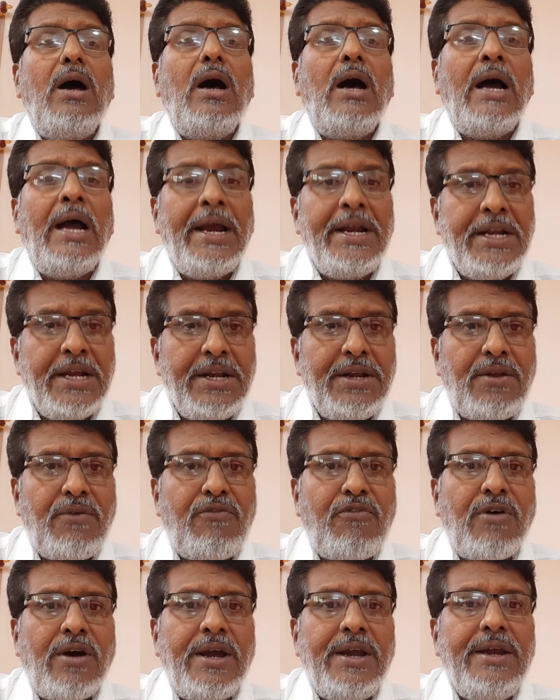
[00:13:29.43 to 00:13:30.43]

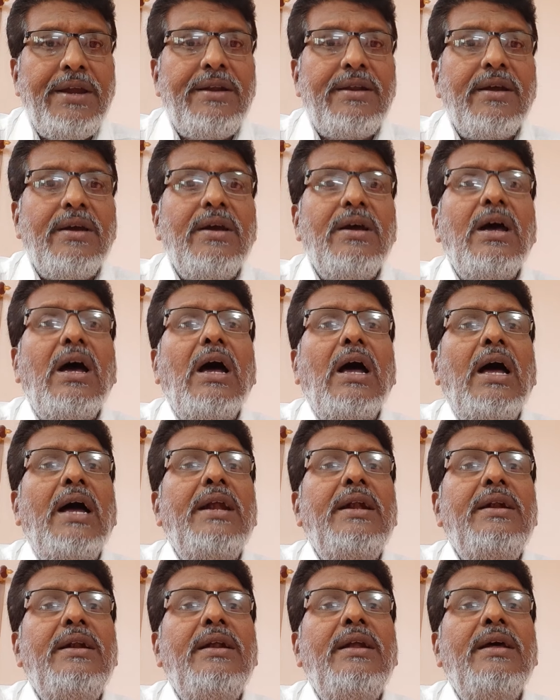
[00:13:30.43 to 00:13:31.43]
identified
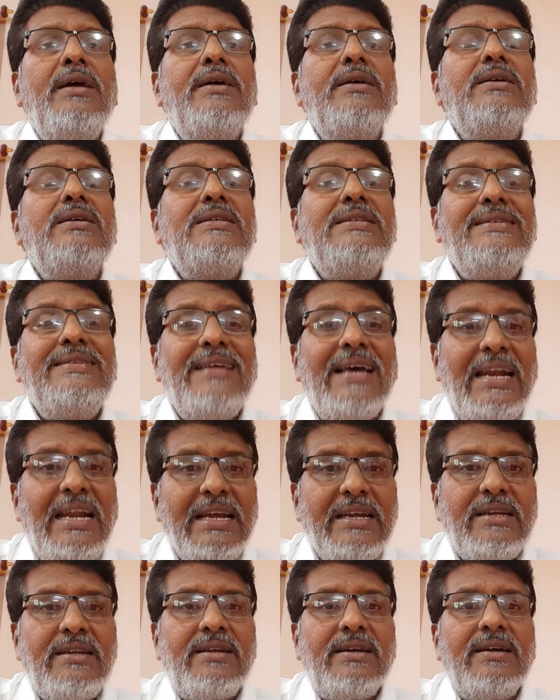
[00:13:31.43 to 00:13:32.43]
and
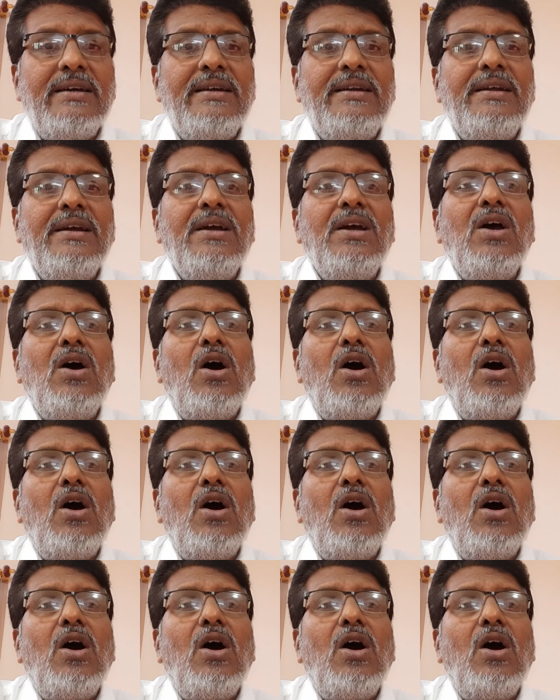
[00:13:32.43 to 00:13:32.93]
selected